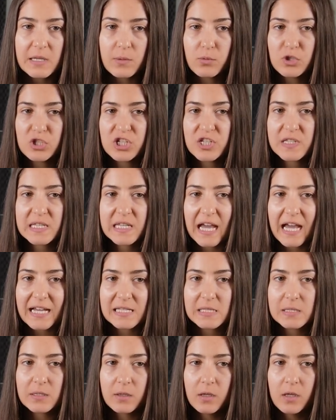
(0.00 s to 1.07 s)
We just
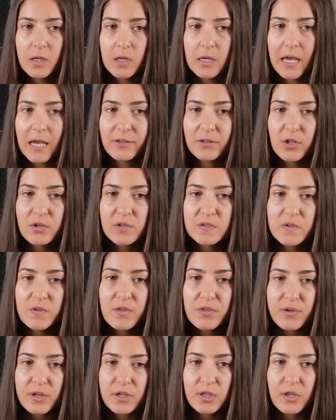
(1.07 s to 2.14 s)
castle, and there is the
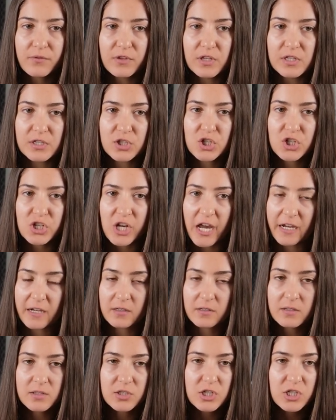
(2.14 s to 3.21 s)
threat of this check.
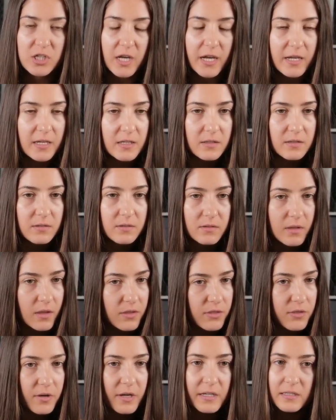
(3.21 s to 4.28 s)
The
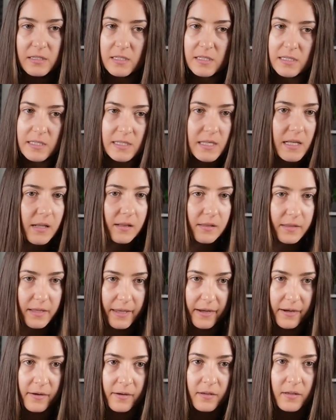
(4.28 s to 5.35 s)
threat is still
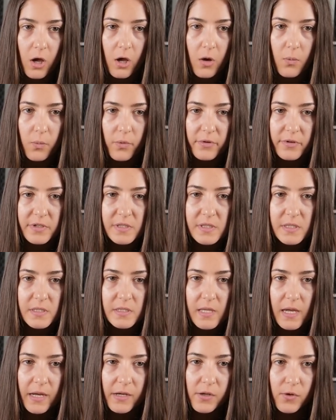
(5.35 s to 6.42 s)
there. Where is this
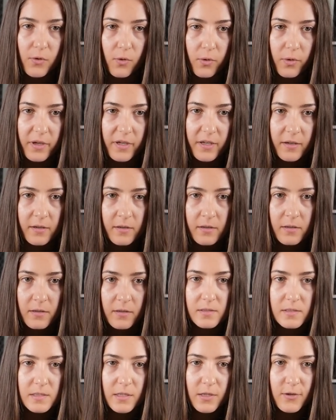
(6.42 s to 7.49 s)
knight going?
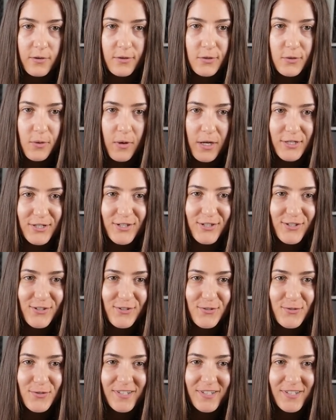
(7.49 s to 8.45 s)
It's a good question.